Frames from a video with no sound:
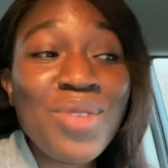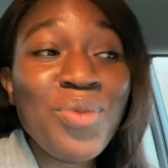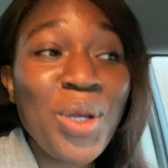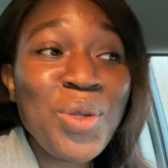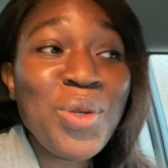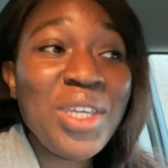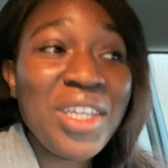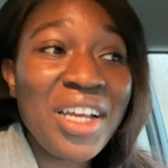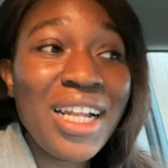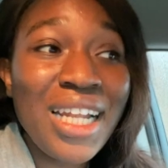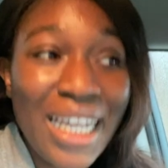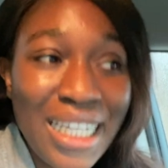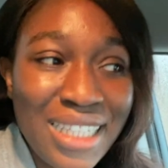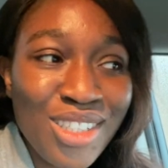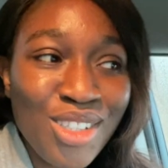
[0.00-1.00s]
you hear
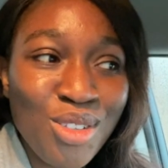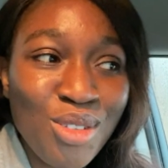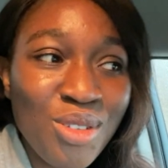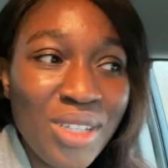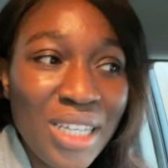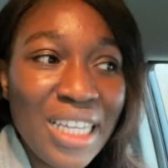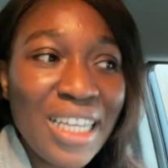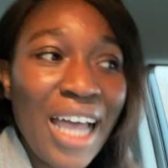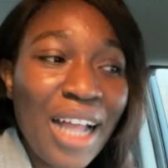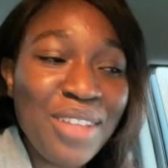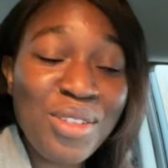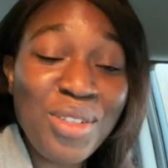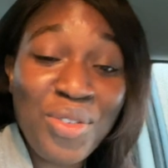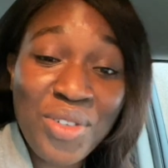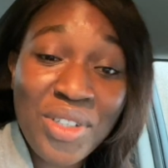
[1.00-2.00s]
lightning, I
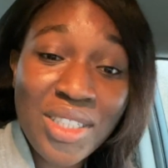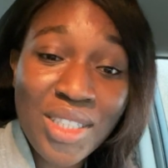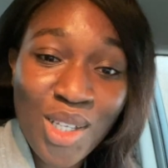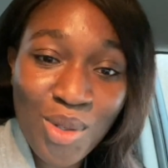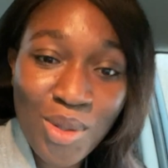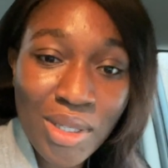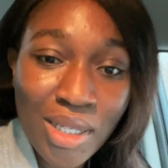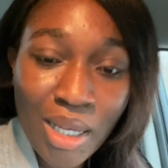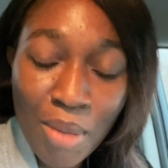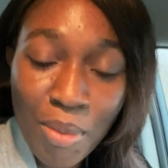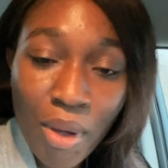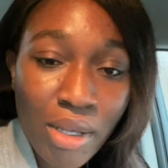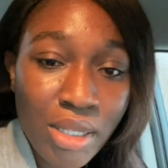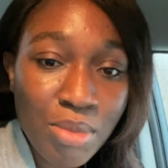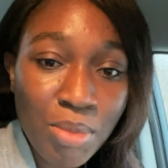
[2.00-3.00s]
know the first thing you think
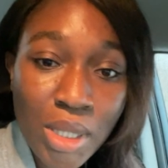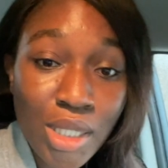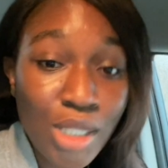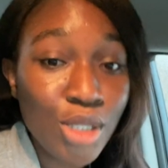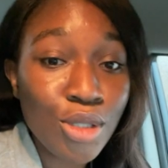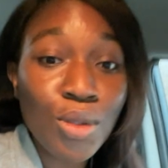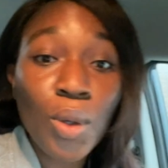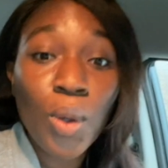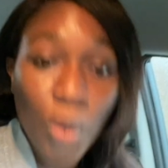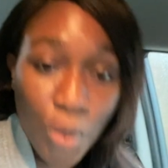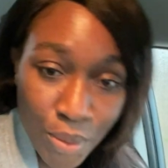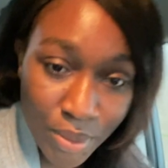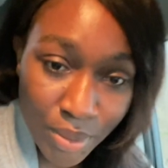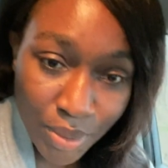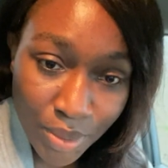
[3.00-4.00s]
about is bleaching. No.
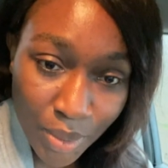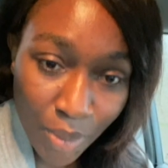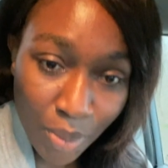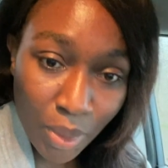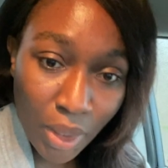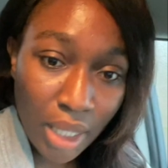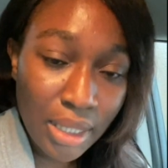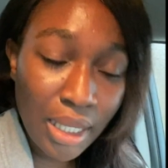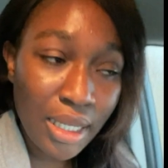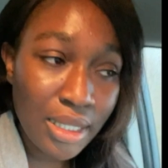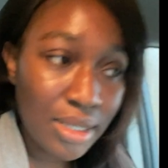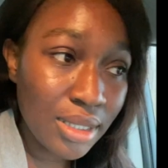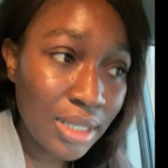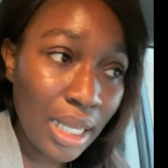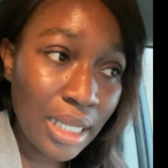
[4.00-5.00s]

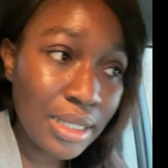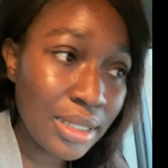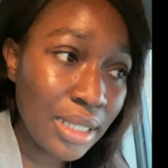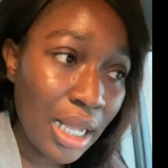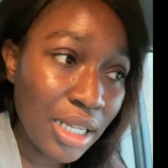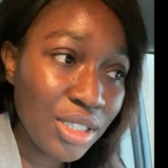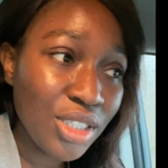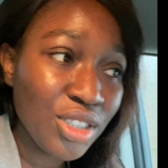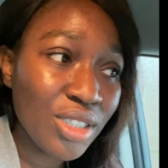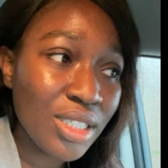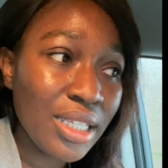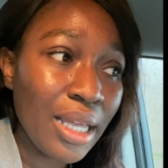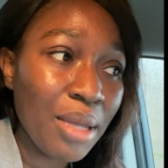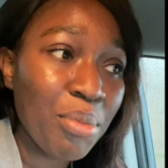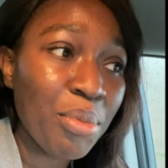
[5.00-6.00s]
That's actually just
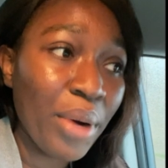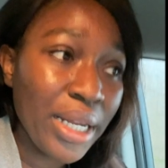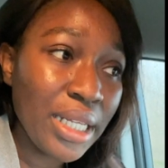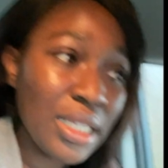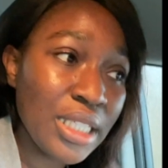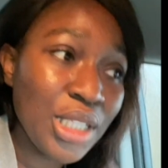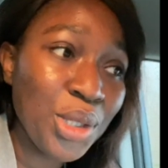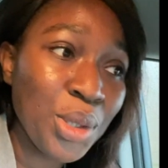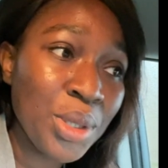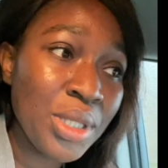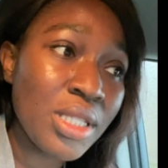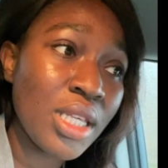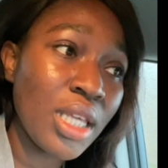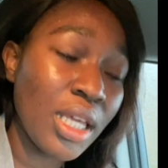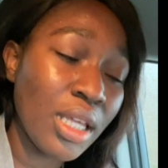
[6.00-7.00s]
like brightening your
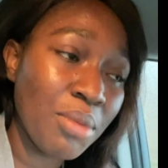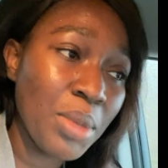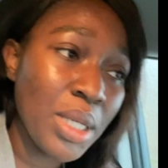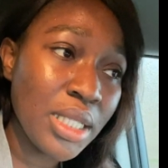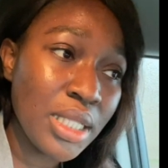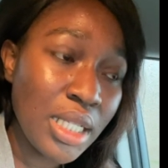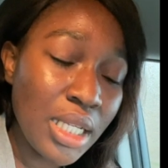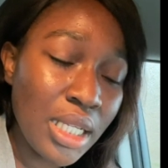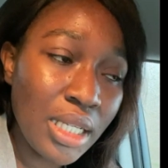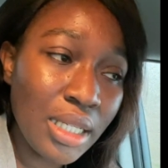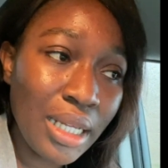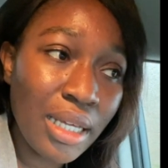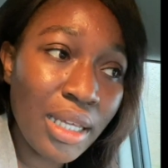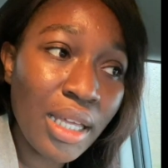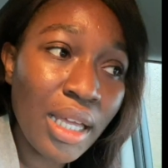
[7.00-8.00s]
skin, basically,
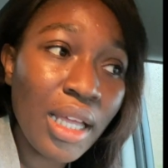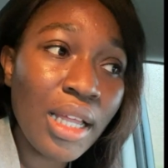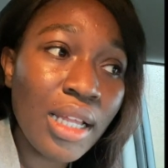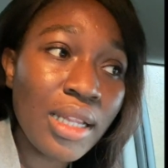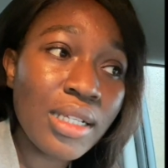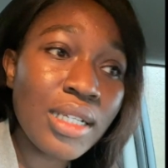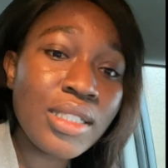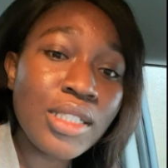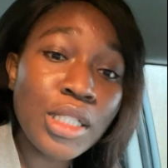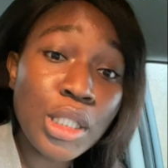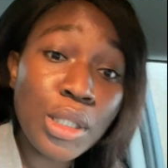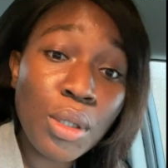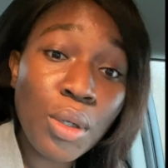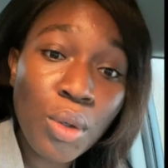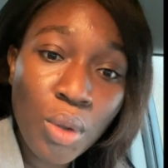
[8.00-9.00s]
like letting the
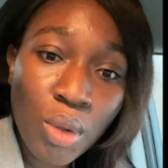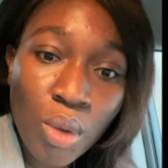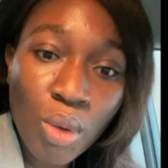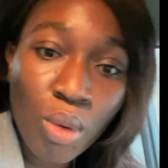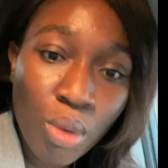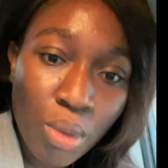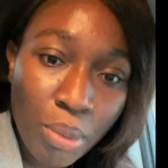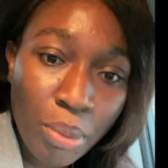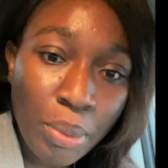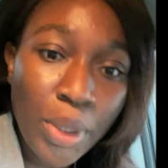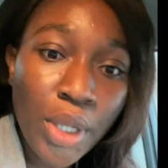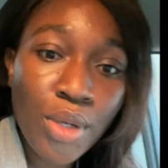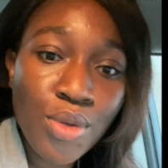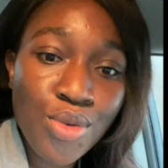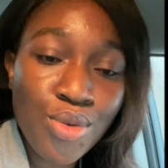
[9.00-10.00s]
glow
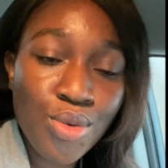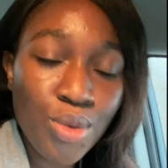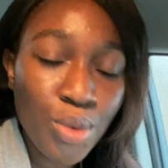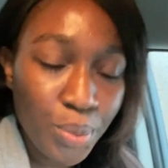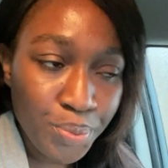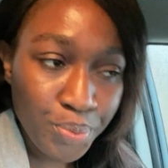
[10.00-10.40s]
peek through.